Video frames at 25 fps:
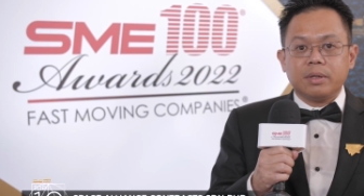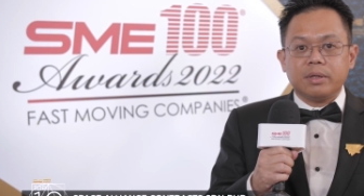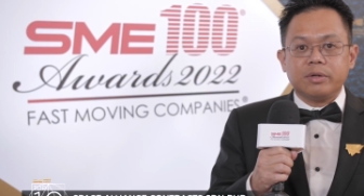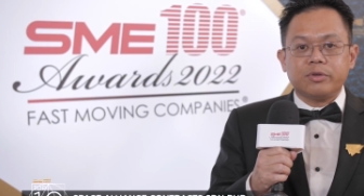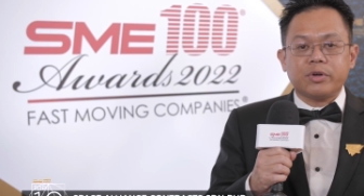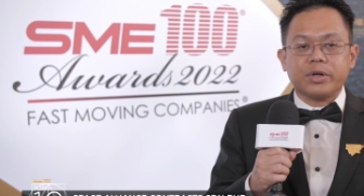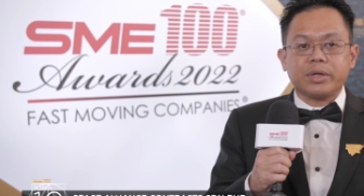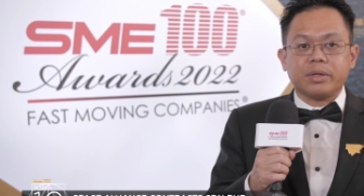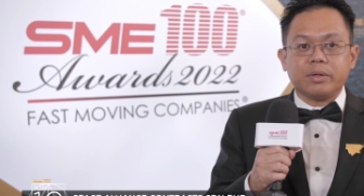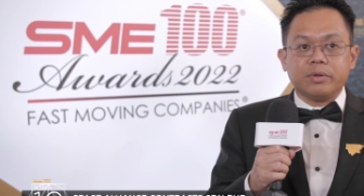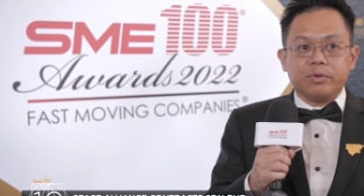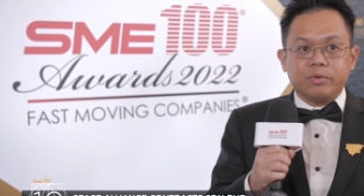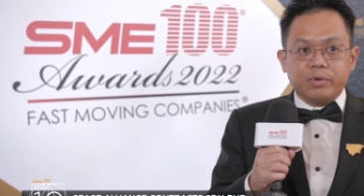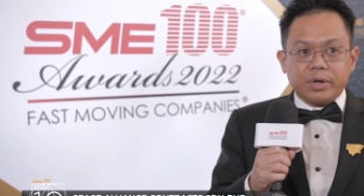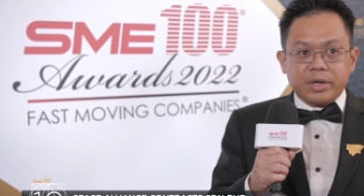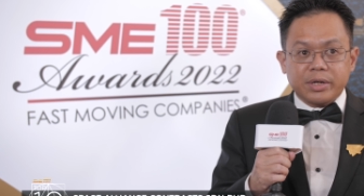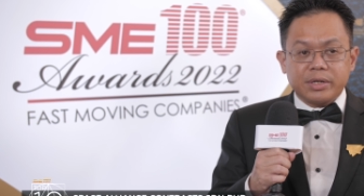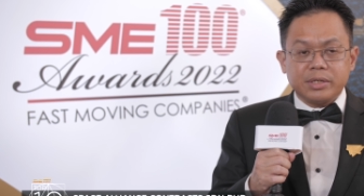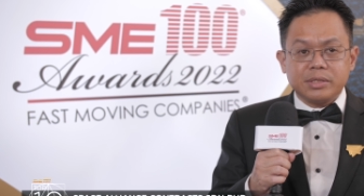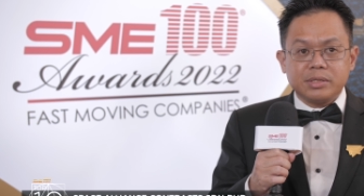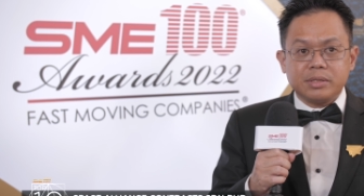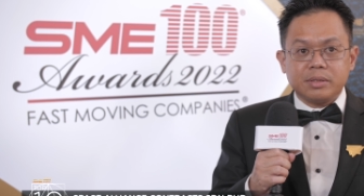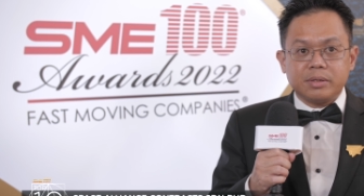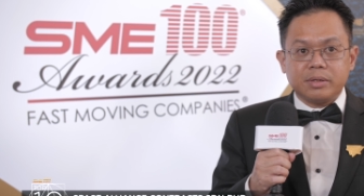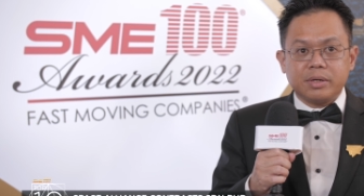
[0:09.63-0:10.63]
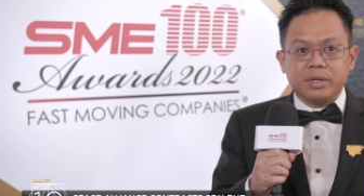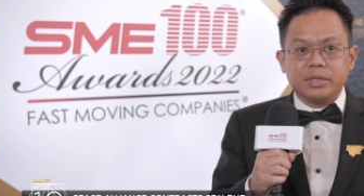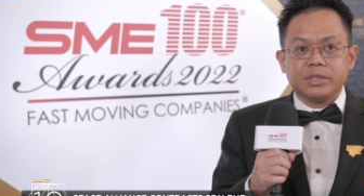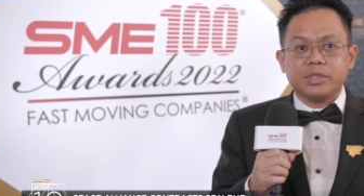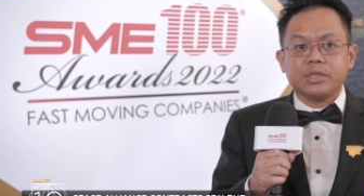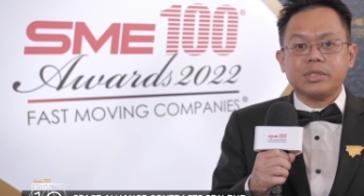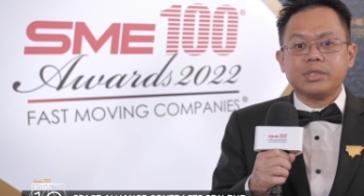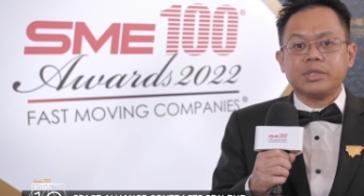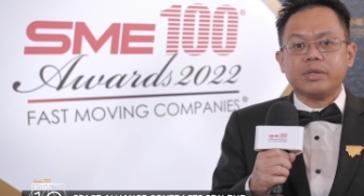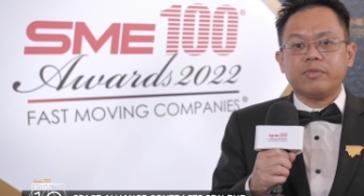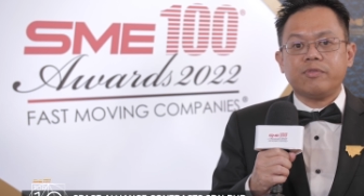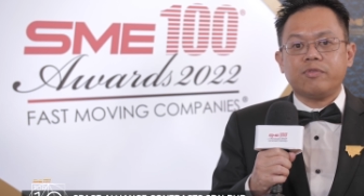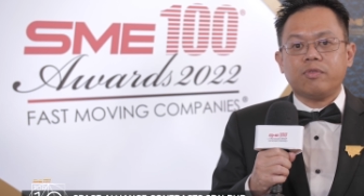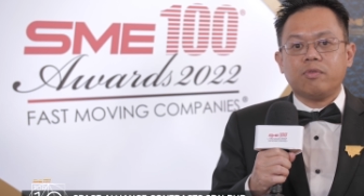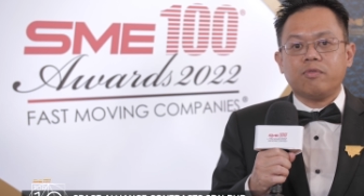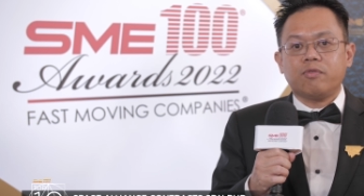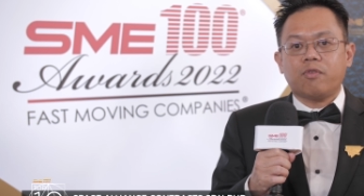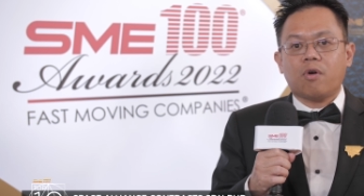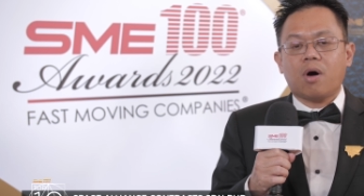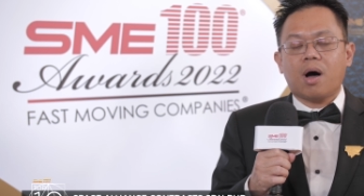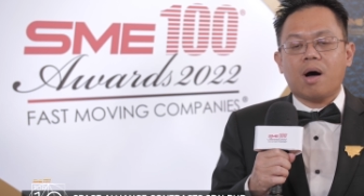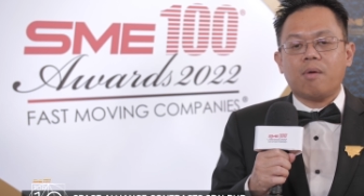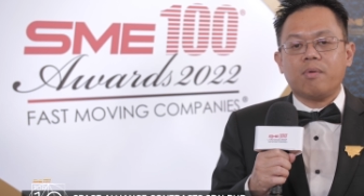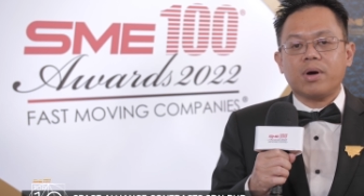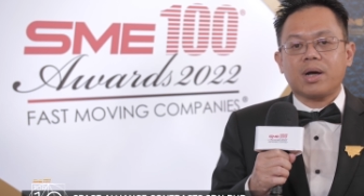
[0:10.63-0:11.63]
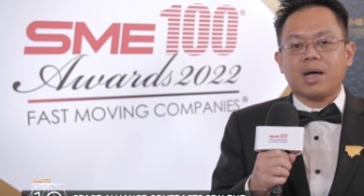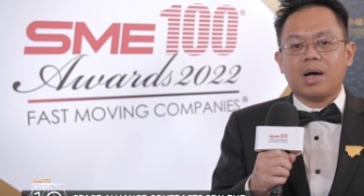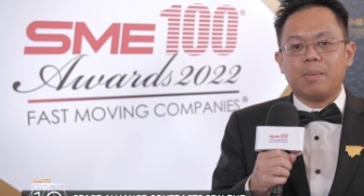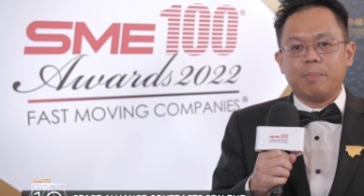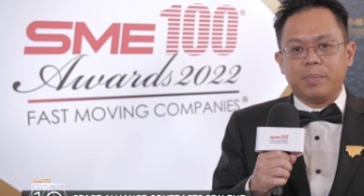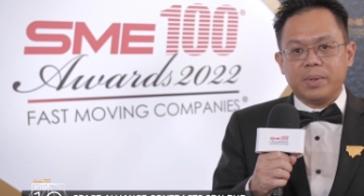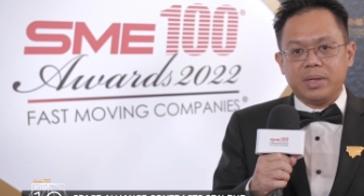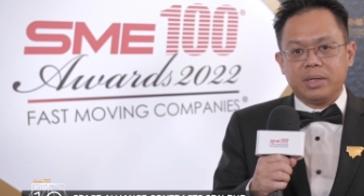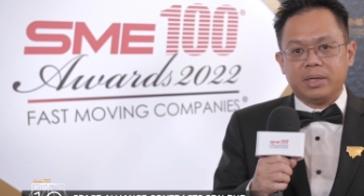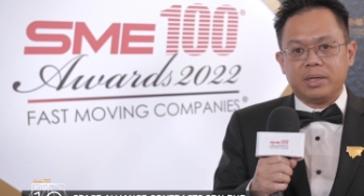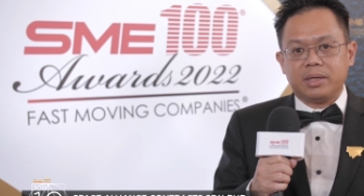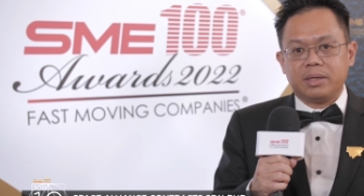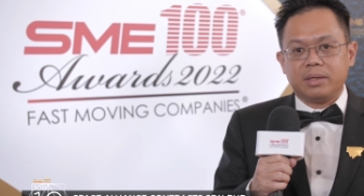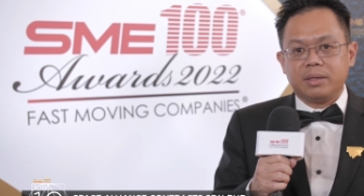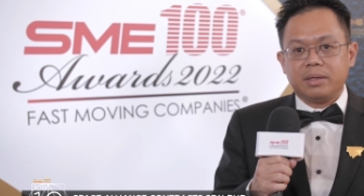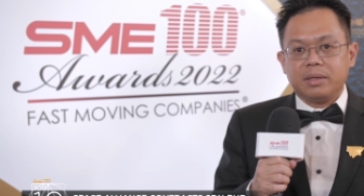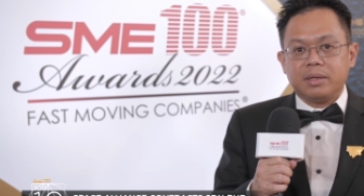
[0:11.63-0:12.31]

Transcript: rec, recognition for our company.